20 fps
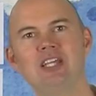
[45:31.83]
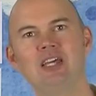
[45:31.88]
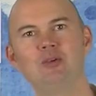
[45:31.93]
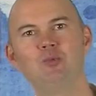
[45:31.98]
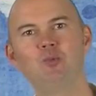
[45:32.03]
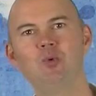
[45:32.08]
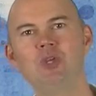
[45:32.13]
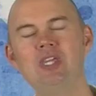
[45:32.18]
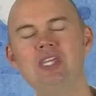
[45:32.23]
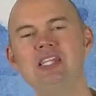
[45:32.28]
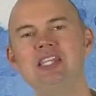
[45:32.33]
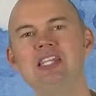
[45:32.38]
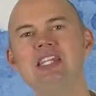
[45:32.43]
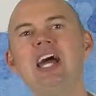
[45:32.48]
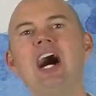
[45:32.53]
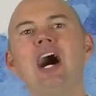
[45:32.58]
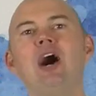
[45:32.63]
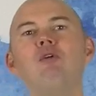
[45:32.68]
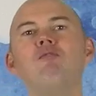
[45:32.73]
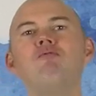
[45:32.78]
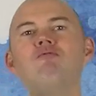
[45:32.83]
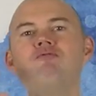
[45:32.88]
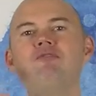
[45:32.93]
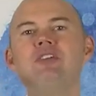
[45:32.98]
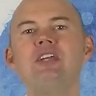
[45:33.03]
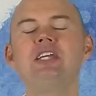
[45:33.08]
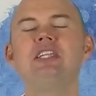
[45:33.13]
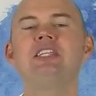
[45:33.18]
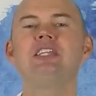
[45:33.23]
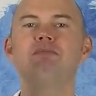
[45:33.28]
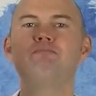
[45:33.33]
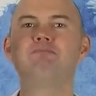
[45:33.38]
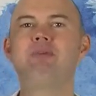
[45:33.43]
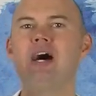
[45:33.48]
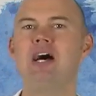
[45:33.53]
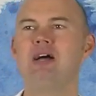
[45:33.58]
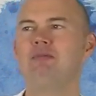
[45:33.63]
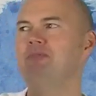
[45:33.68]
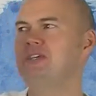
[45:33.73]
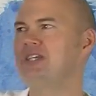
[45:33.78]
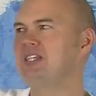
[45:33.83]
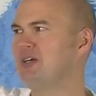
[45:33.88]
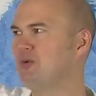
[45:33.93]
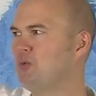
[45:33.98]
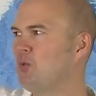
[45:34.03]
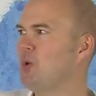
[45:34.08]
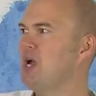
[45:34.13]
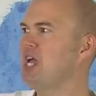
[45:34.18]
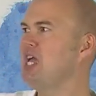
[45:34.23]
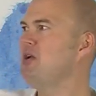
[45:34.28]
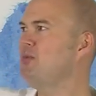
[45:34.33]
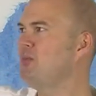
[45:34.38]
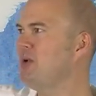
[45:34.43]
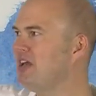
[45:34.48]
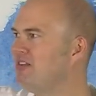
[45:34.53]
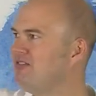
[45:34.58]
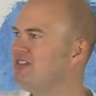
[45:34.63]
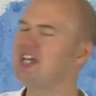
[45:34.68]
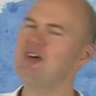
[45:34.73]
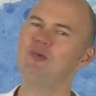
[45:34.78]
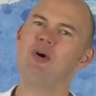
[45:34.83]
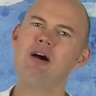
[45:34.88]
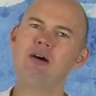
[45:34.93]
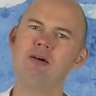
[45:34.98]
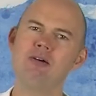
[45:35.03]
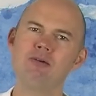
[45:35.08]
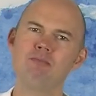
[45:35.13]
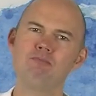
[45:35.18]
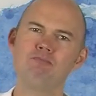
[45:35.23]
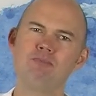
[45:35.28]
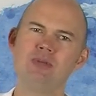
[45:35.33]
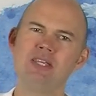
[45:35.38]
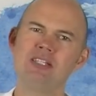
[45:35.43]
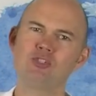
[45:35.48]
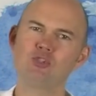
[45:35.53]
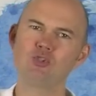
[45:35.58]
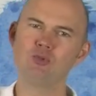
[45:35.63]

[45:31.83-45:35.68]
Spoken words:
and we now read the Bible in a way we have never been